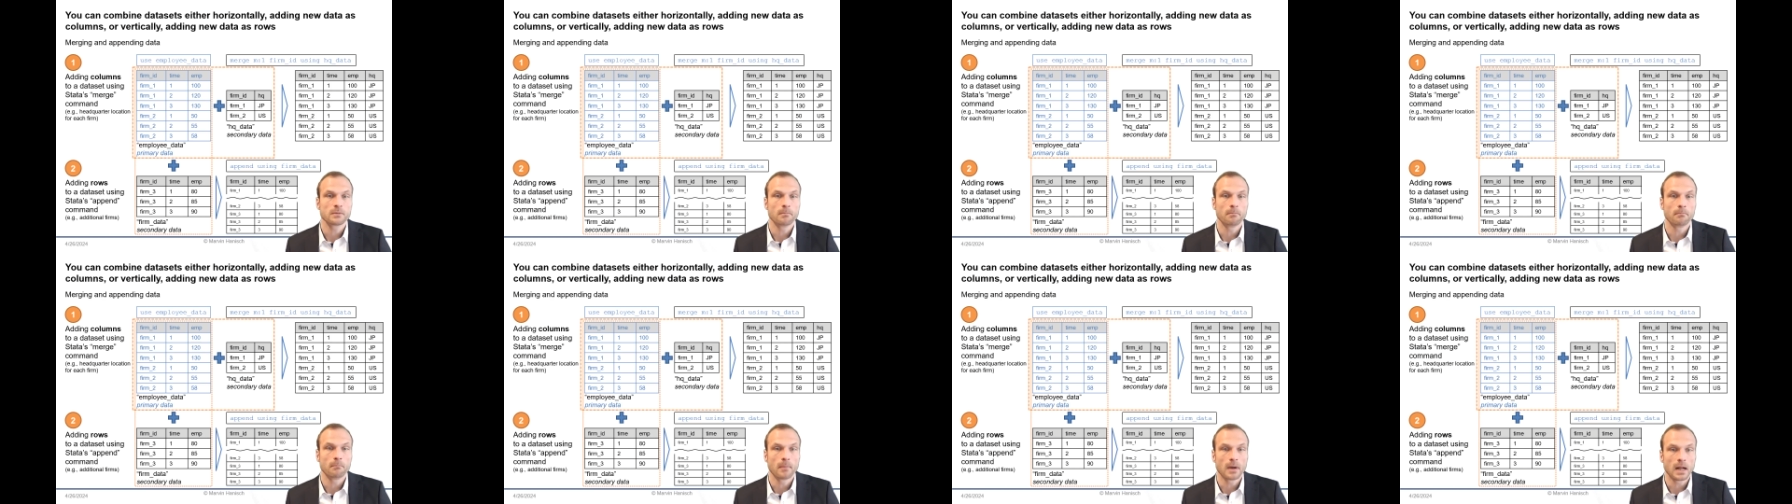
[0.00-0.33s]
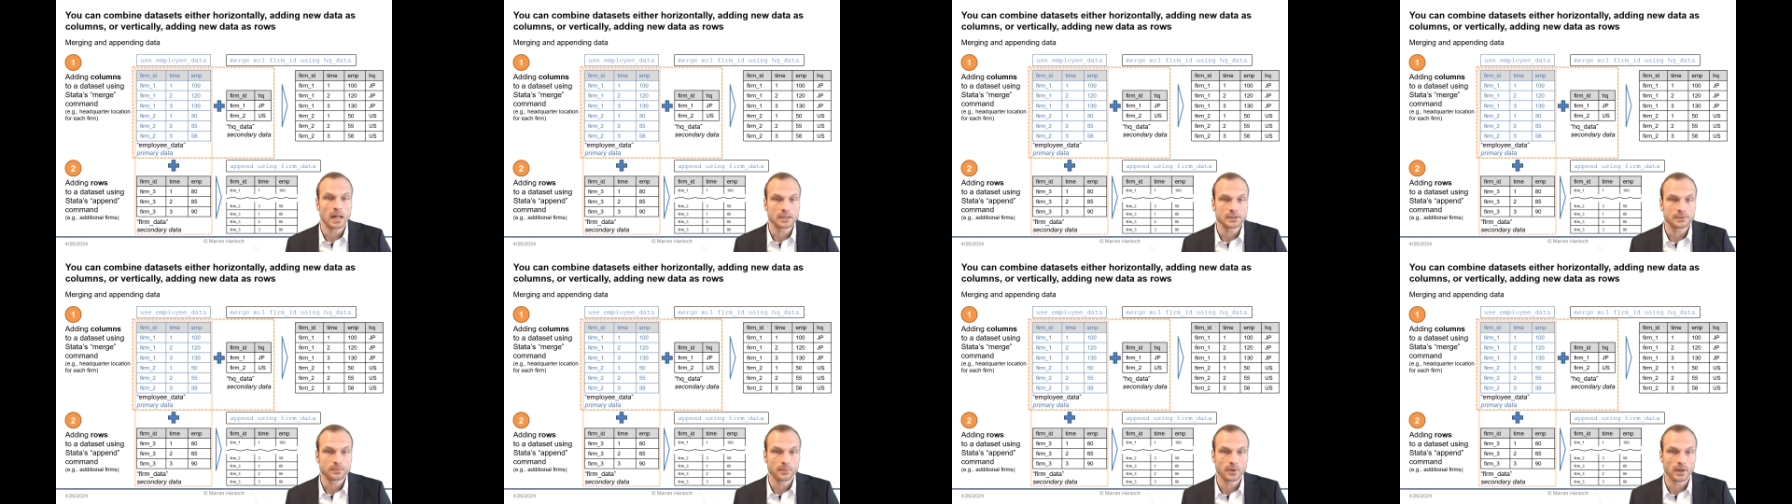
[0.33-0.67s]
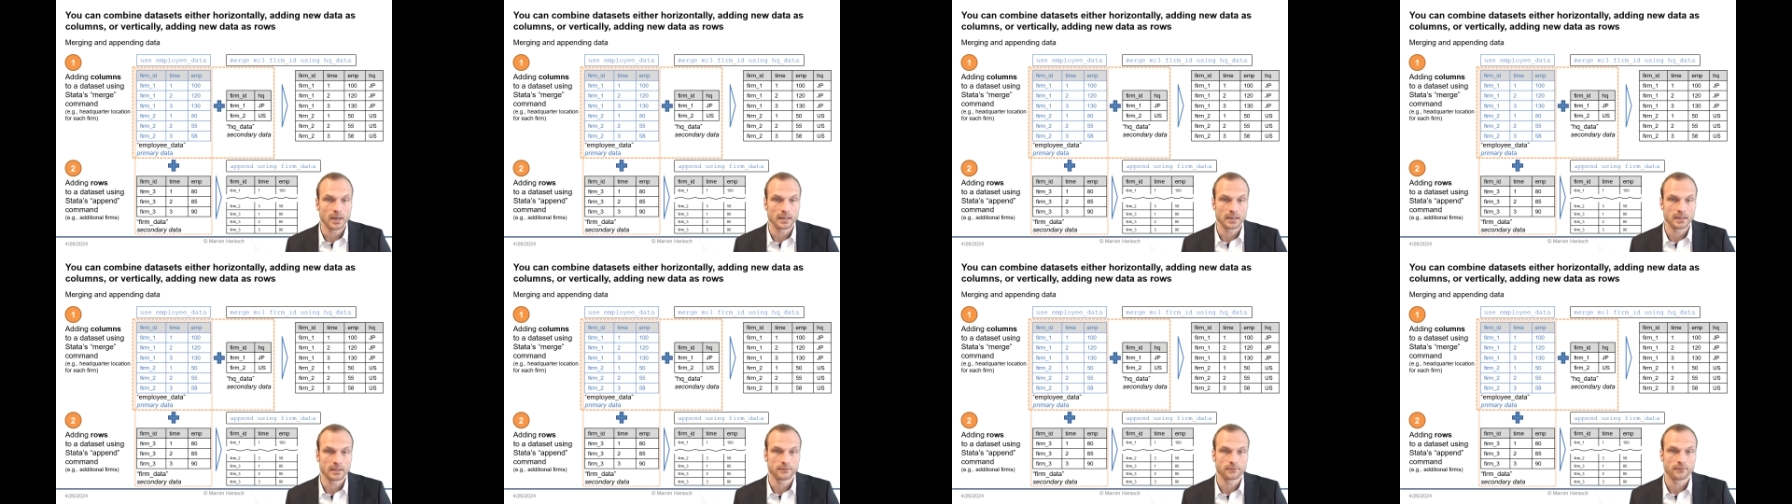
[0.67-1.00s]
multiple
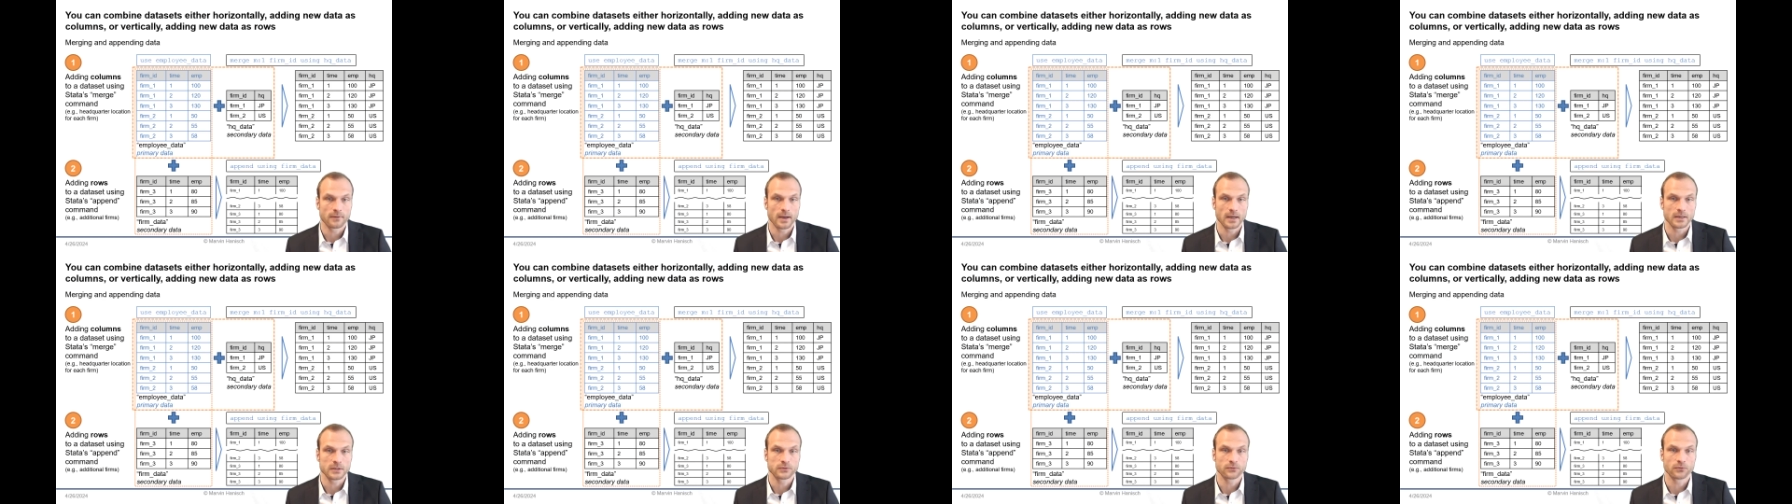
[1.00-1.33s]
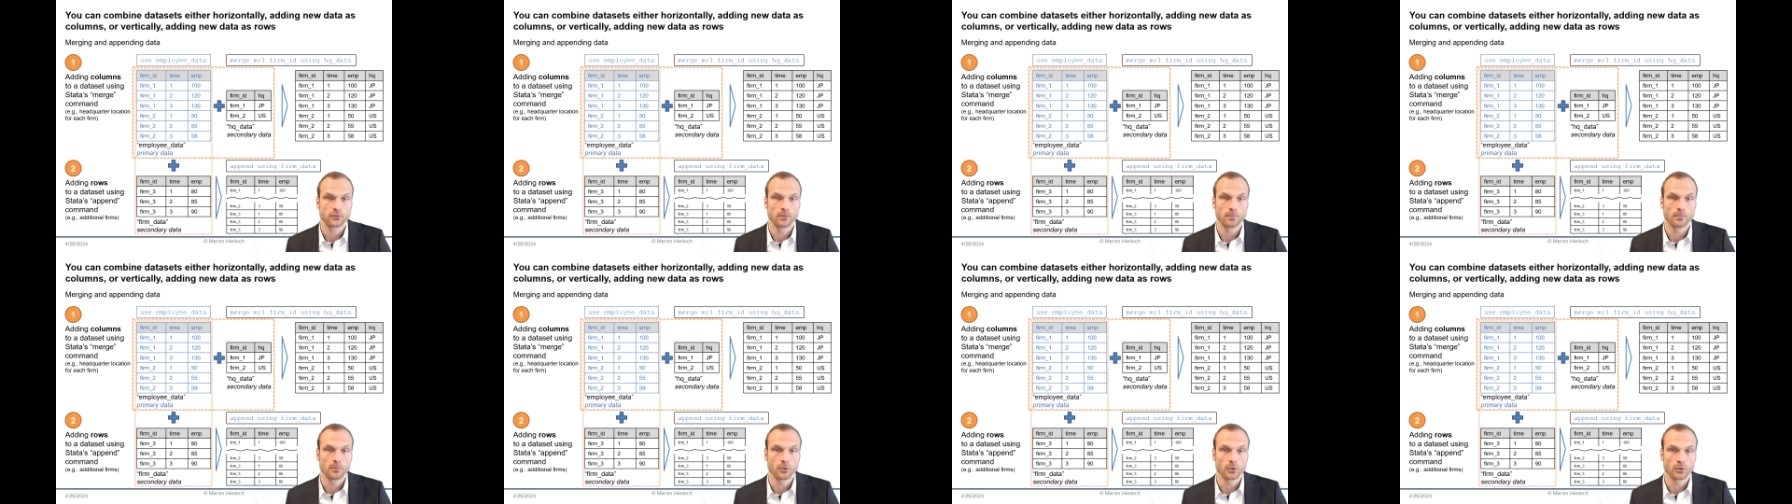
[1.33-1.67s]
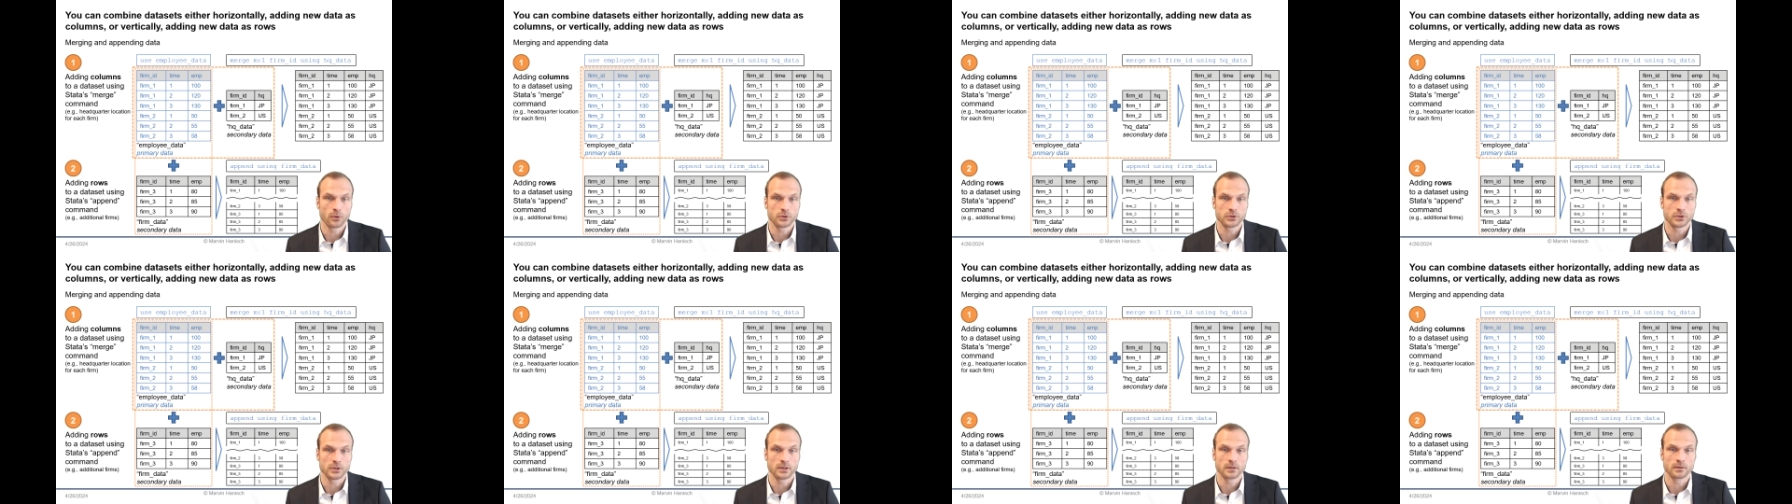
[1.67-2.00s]
identifiers for
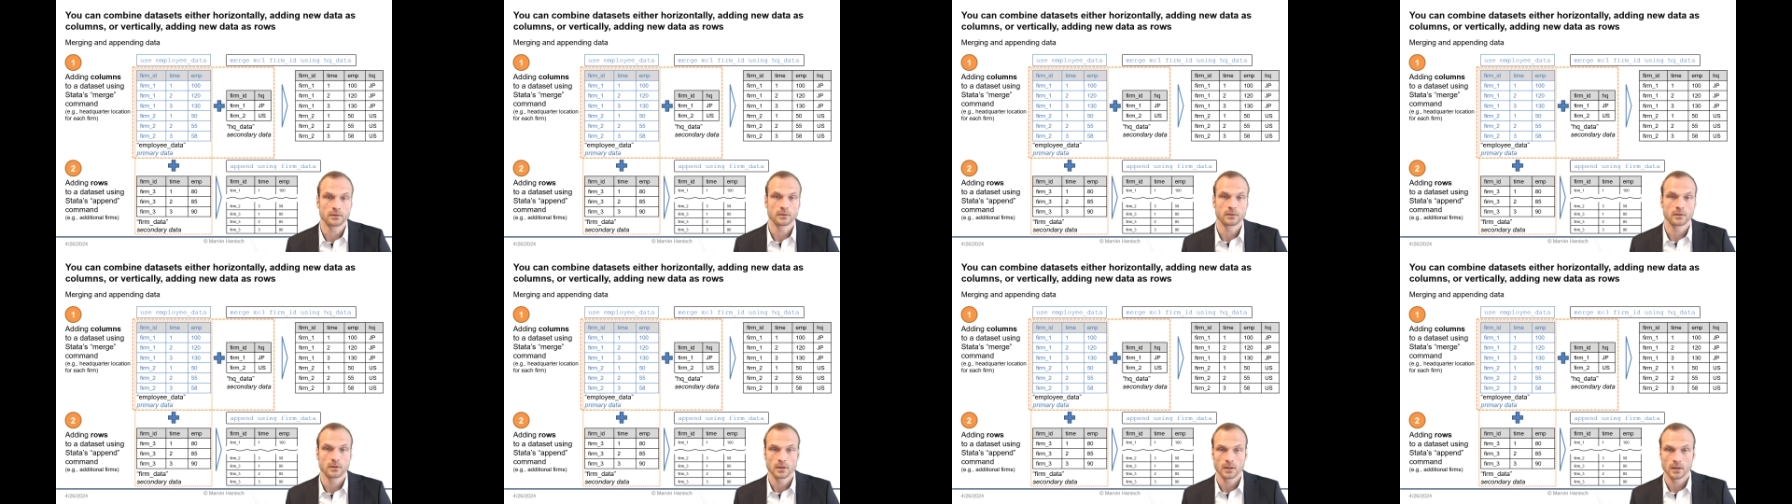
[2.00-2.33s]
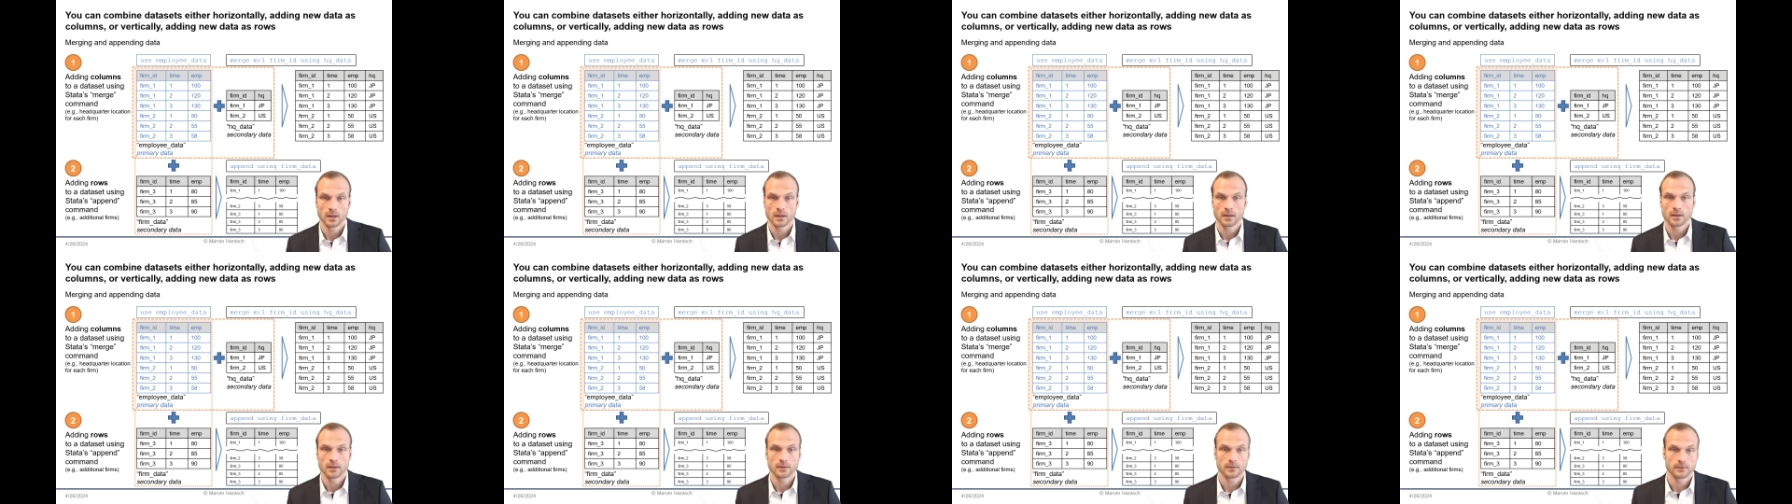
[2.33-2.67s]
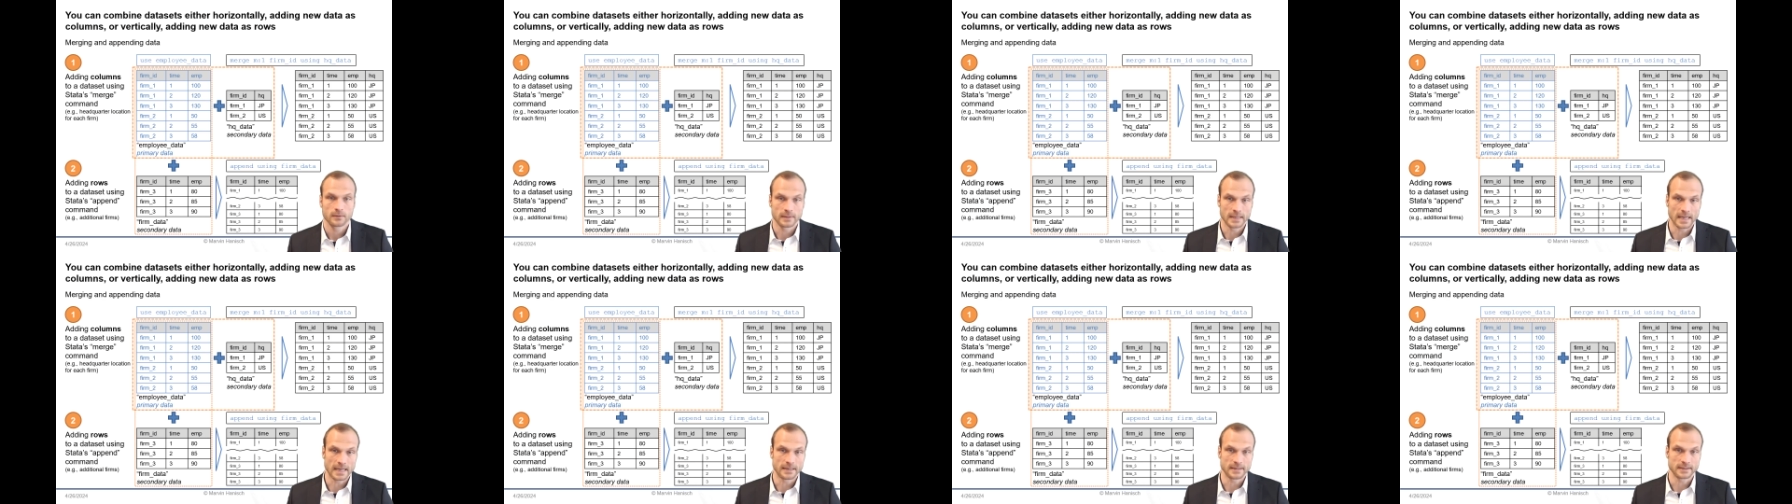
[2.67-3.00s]
merging
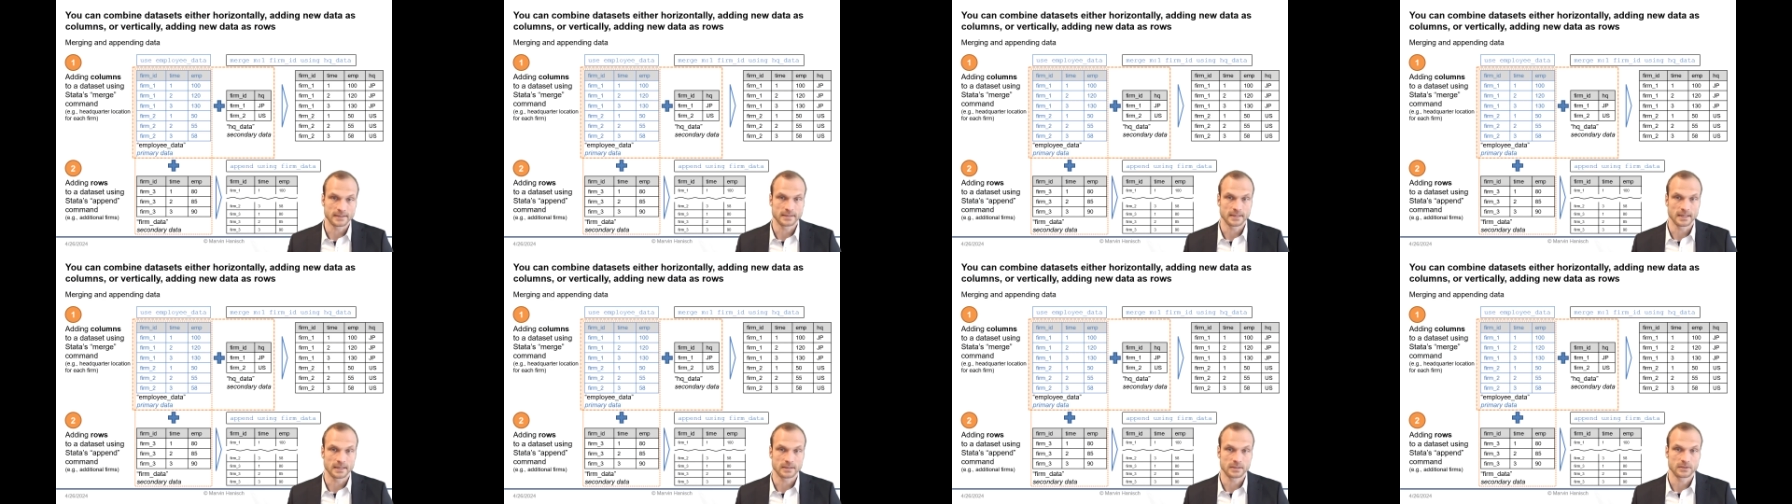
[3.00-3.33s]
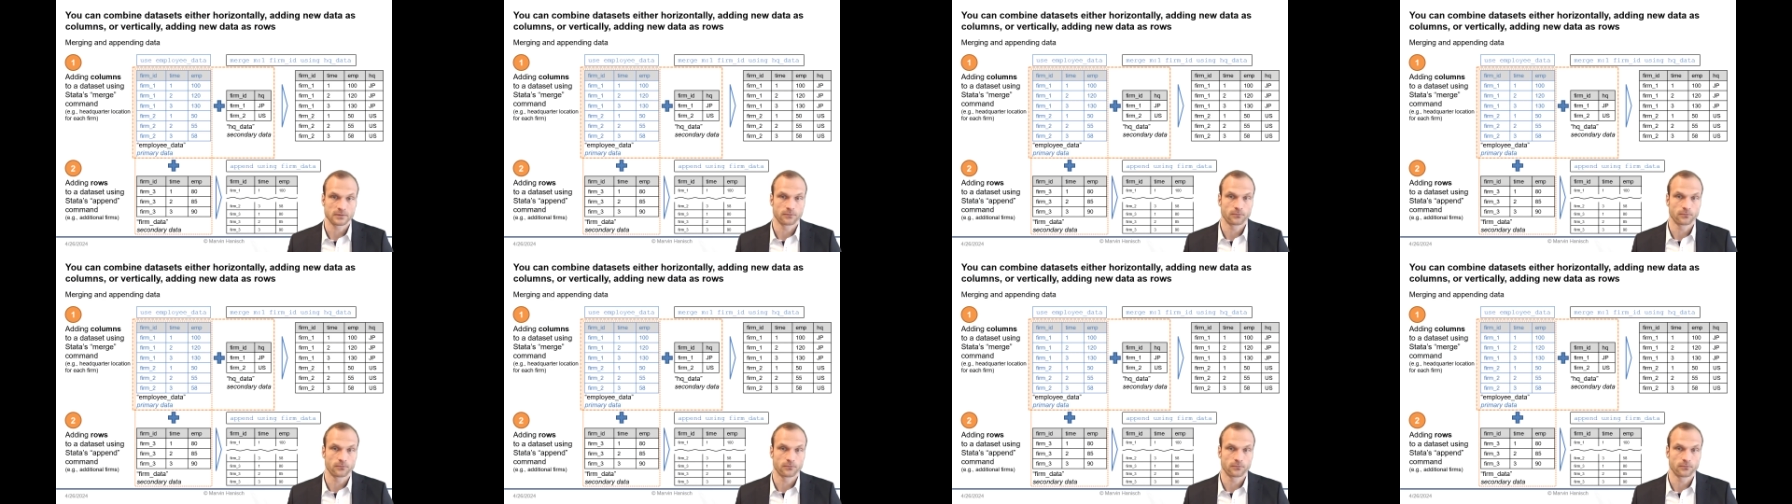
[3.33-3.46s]
data sets.